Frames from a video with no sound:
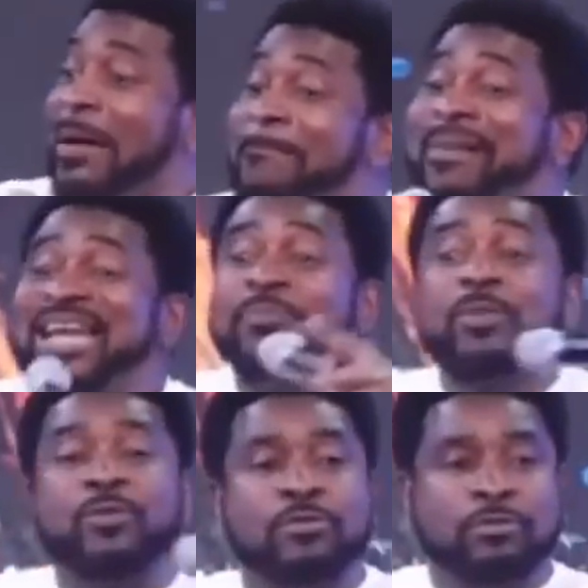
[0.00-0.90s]
Many
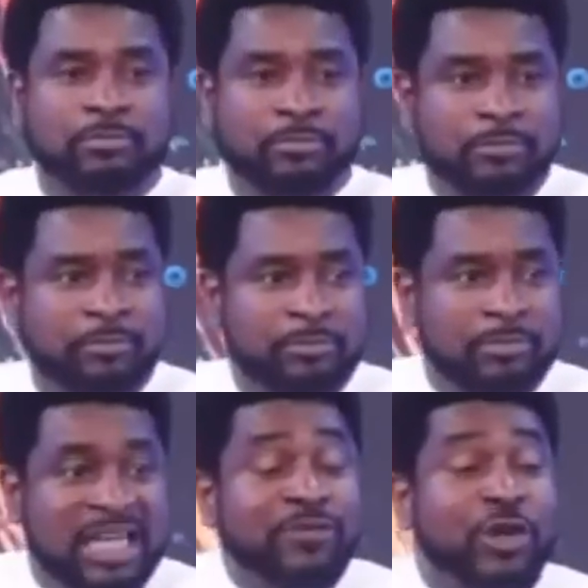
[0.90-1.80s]
people.
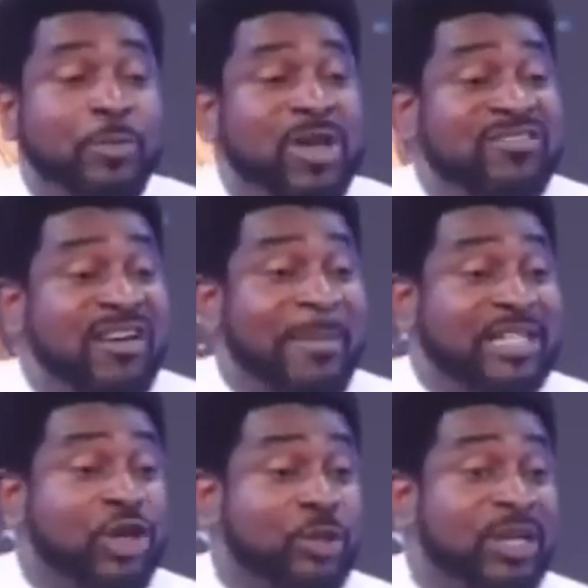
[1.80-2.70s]
Even some people you've never met, you
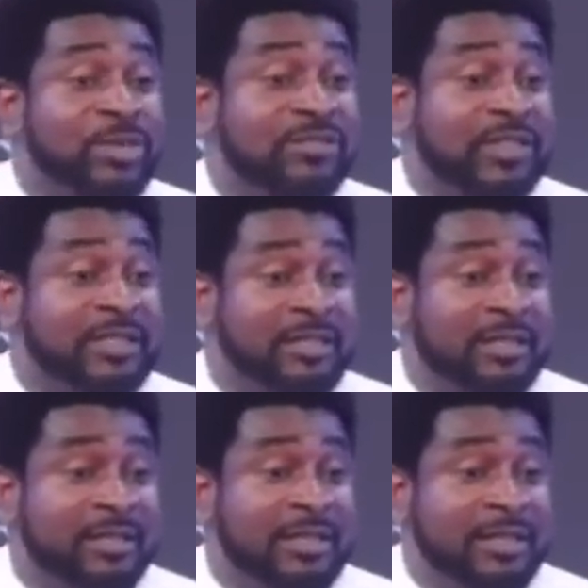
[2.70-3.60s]
just saw them on TV.
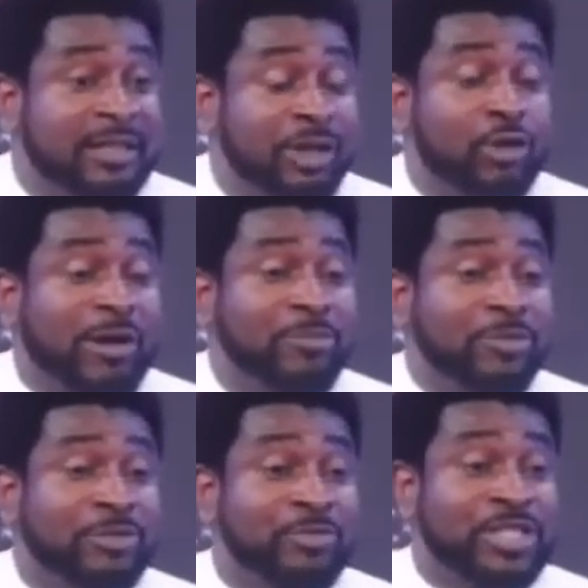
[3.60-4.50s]
Just saw one
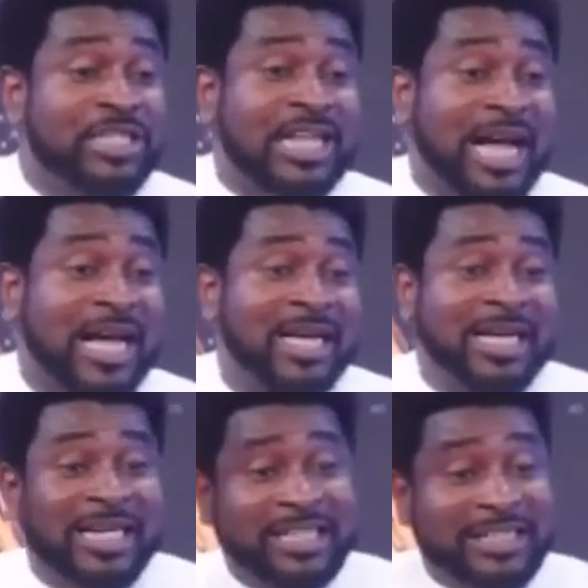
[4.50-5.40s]
music star.
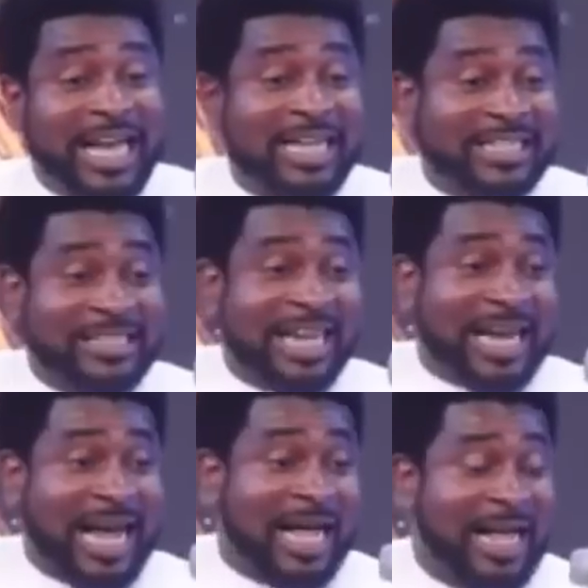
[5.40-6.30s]
His head is
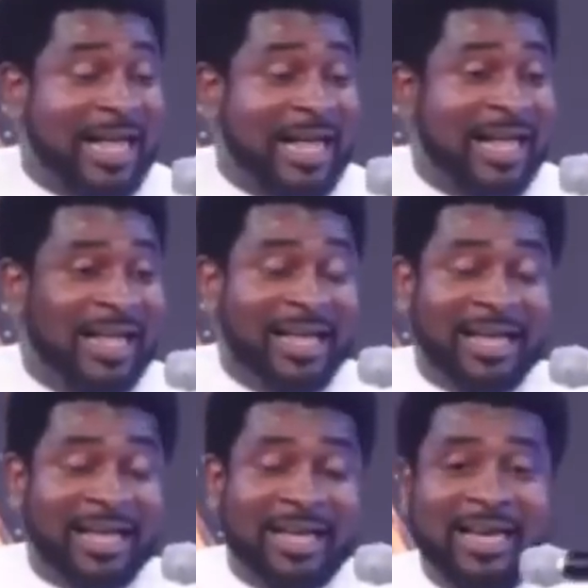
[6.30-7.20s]
dada.
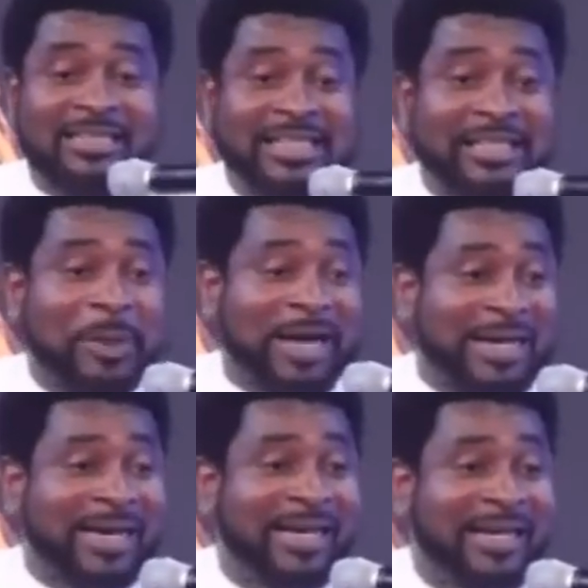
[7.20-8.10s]
He has 6-pack
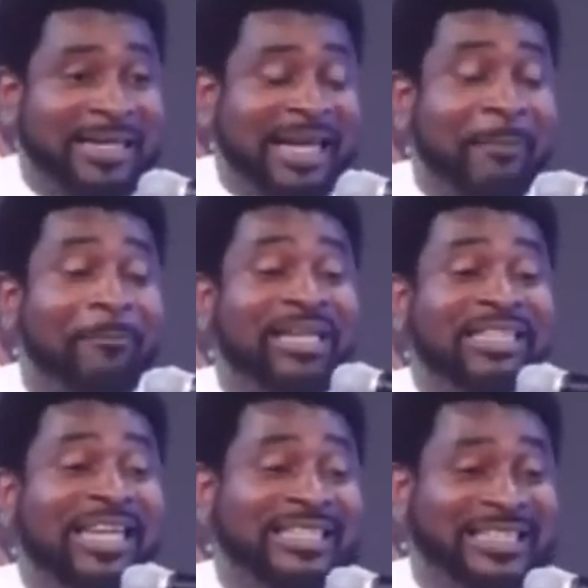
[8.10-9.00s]
and big
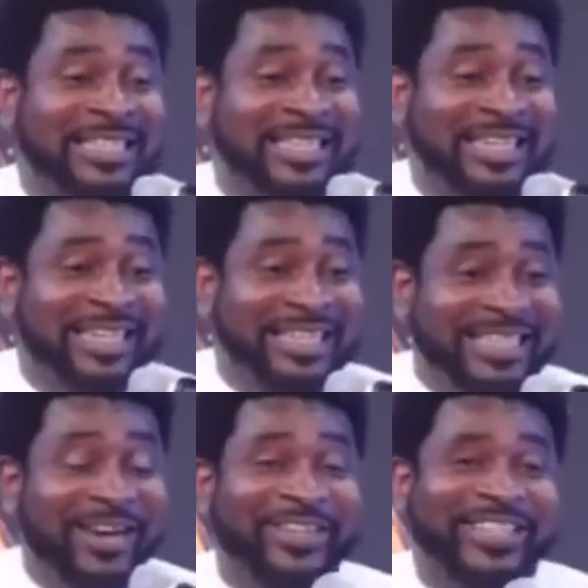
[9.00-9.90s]
chest. The
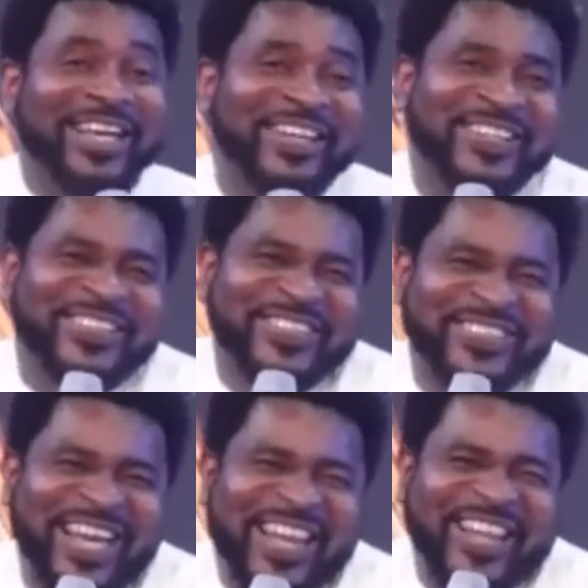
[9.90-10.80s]
girl just says,
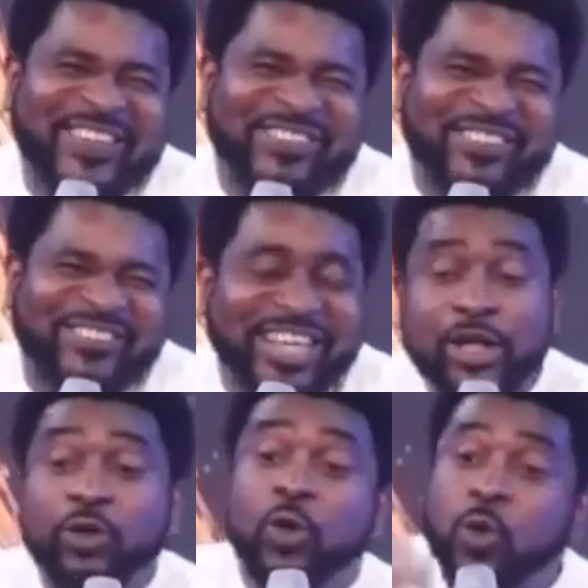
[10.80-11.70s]
I love him.
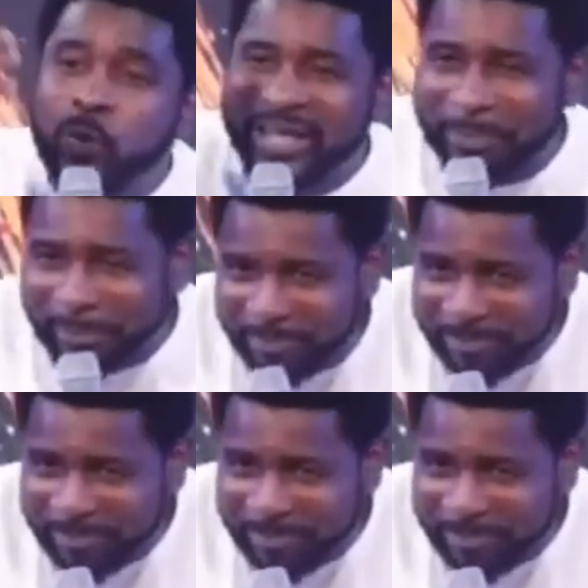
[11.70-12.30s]
You don't know him.